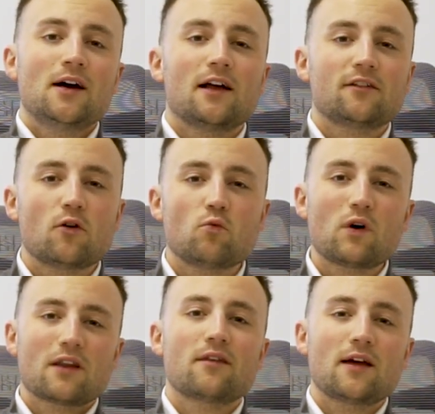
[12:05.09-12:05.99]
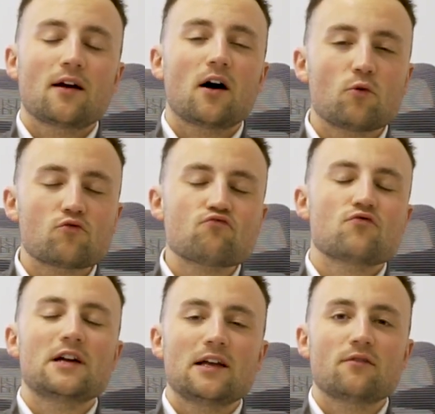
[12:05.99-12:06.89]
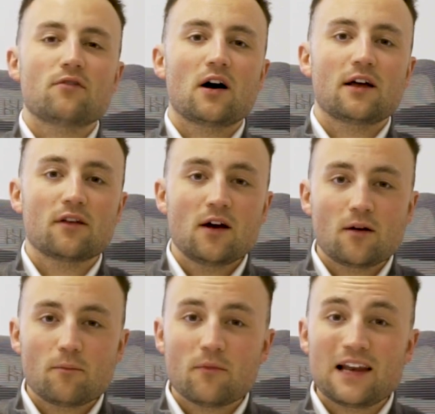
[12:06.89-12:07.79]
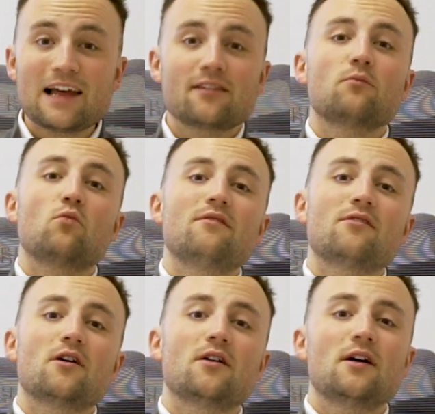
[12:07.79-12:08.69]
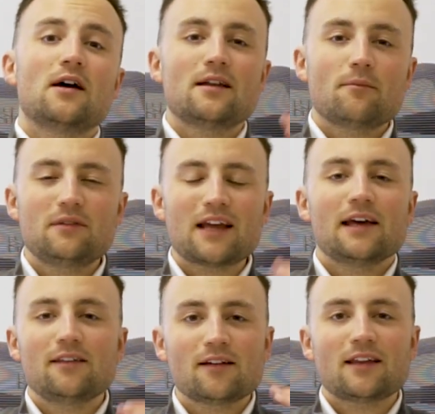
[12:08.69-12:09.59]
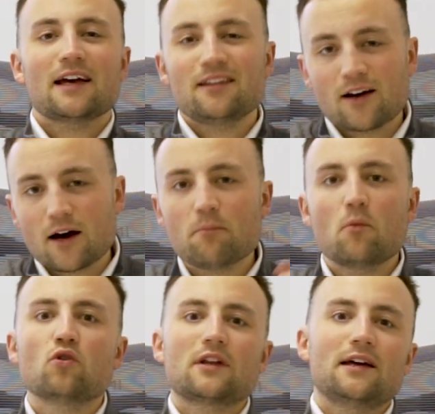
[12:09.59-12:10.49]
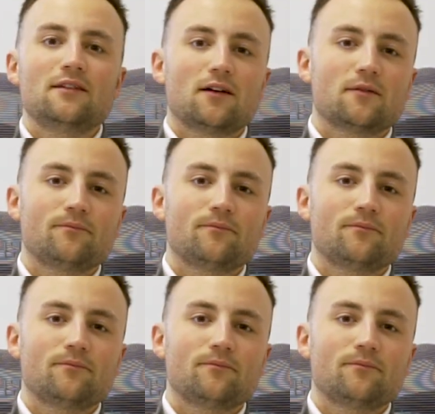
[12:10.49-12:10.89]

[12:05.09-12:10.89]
And so one thing I would really advise, a lesson we've learned, data, and more data.